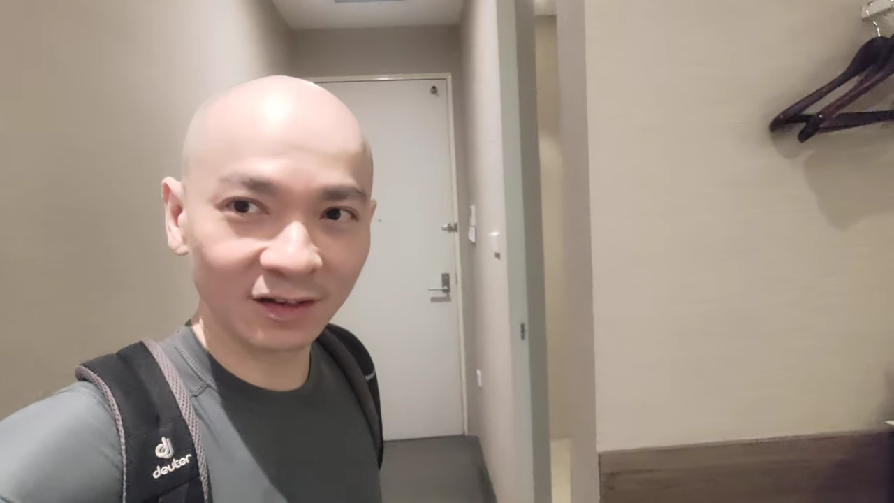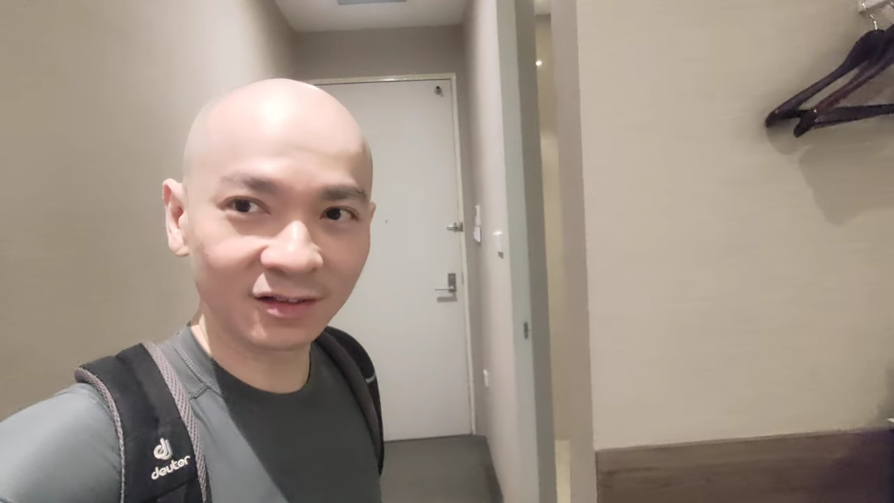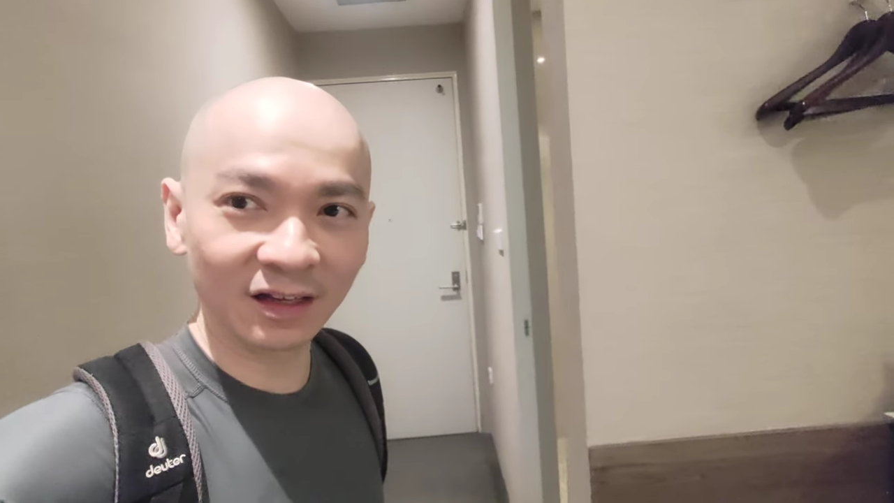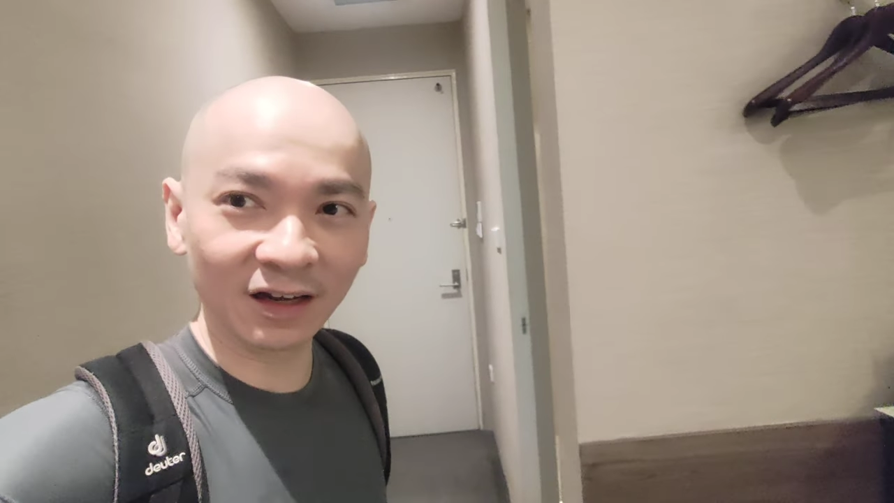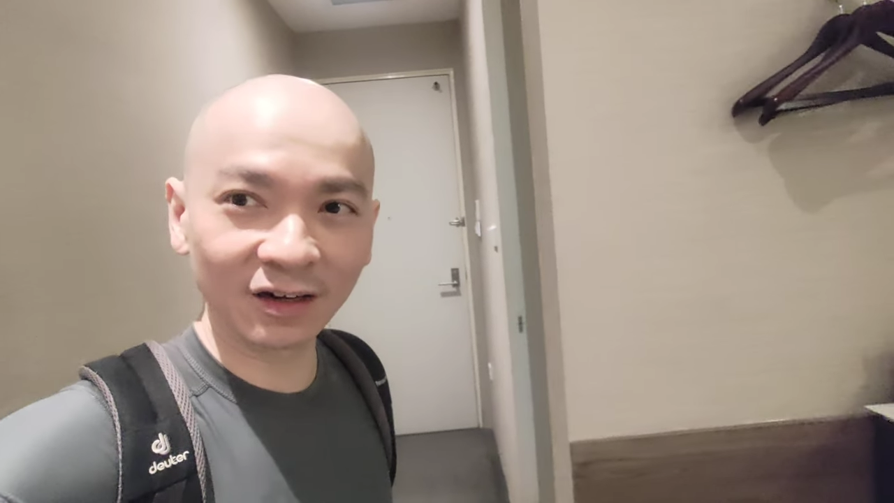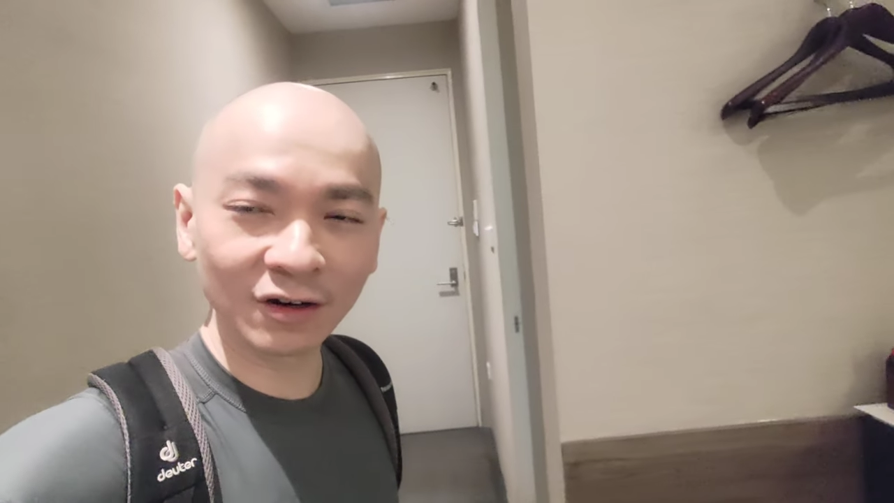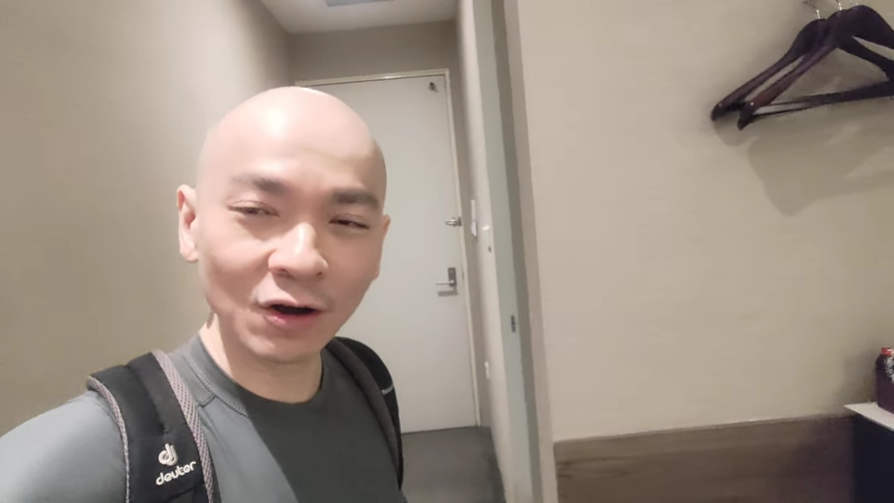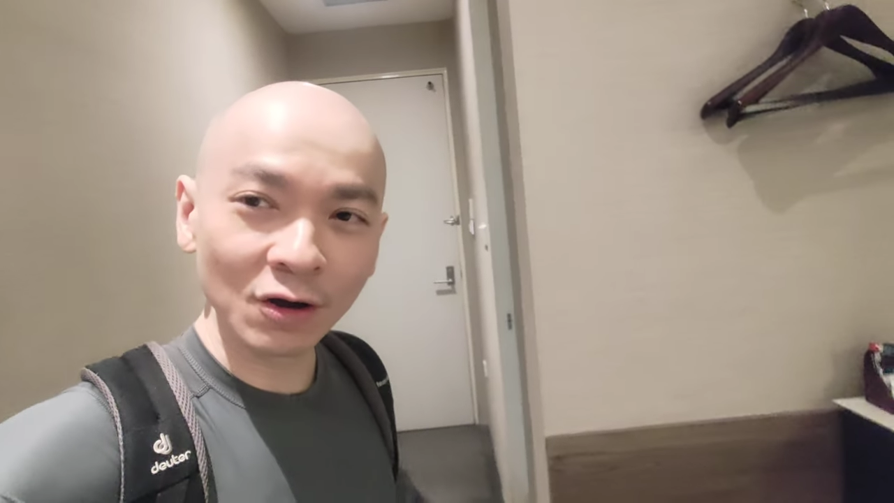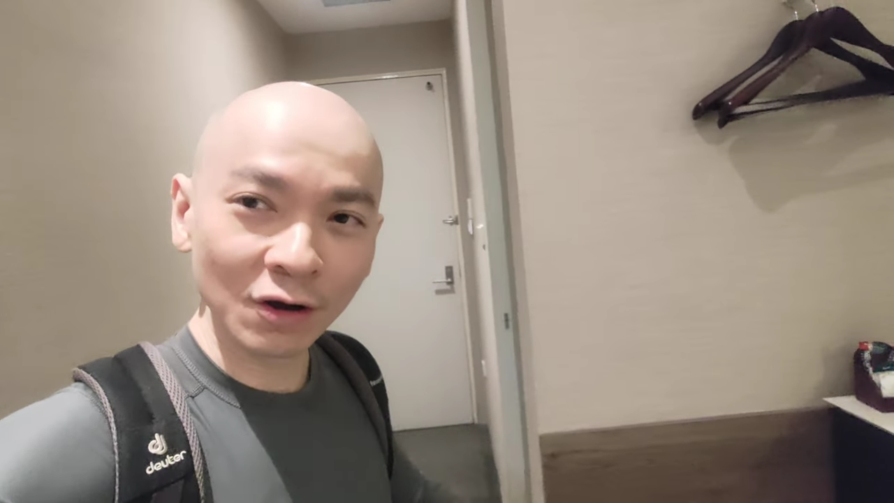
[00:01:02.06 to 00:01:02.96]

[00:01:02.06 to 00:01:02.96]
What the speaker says: has taken